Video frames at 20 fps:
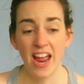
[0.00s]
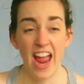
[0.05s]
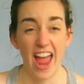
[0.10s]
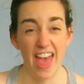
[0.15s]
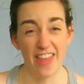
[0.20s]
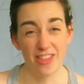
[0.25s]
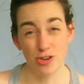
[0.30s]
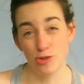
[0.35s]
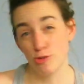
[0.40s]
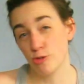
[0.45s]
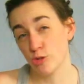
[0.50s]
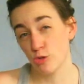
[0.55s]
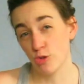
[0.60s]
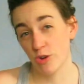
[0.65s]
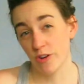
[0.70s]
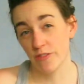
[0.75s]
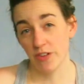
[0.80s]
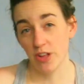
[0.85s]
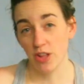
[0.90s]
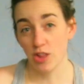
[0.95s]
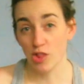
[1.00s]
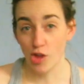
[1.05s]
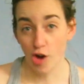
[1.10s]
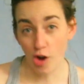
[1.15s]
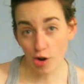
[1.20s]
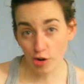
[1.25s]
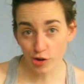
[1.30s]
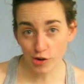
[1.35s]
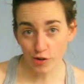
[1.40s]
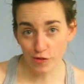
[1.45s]
and then do sort of a
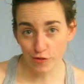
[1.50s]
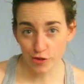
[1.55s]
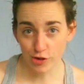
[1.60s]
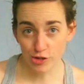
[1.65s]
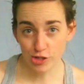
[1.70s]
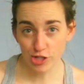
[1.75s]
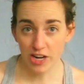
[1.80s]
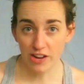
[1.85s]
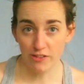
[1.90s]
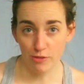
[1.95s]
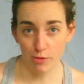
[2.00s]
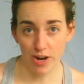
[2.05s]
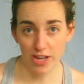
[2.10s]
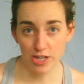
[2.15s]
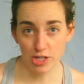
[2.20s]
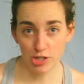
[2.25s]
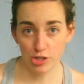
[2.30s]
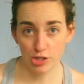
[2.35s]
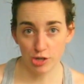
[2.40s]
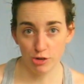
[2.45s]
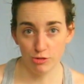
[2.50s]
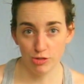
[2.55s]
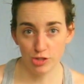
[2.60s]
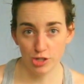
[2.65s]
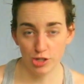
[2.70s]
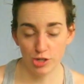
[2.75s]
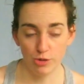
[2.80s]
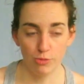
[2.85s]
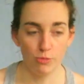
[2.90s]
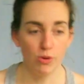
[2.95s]
longer version of what I just showed
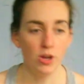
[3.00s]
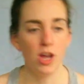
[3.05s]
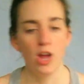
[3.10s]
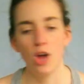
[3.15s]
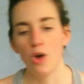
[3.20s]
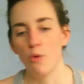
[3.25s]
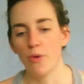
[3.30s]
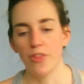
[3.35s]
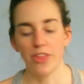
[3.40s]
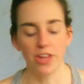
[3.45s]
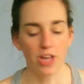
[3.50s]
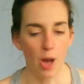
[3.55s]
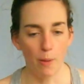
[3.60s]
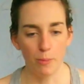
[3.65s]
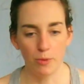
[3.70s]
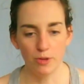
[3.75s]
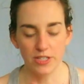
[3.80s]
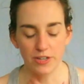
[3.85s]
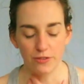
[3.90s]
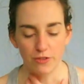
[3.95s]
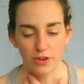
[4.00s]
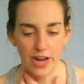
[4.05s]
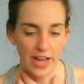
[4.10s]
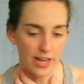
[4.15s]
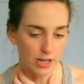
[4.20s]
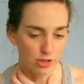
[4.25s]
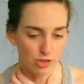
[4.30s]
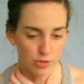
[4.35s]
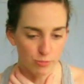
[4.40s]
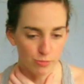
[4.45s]
you with a couple different
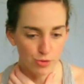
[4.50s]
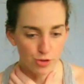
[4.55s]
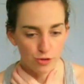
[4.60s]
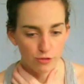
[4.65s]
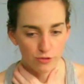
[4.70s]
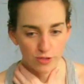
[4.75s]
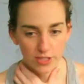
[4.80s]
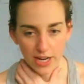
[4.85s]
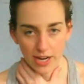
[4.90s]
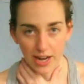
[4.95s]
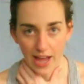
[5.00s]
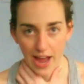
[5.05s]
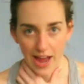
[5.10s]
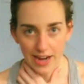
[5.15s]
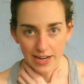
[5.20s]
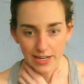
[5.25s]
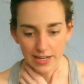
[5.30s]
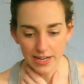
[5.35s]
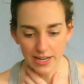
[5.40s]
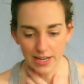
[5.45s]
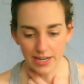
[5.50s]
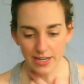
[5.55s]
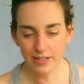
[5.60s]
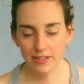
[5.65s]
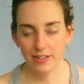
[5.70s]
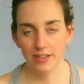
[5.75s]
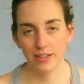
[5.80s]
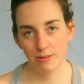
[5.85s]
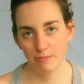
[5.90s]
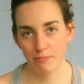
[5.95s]
extra moves kind of added in.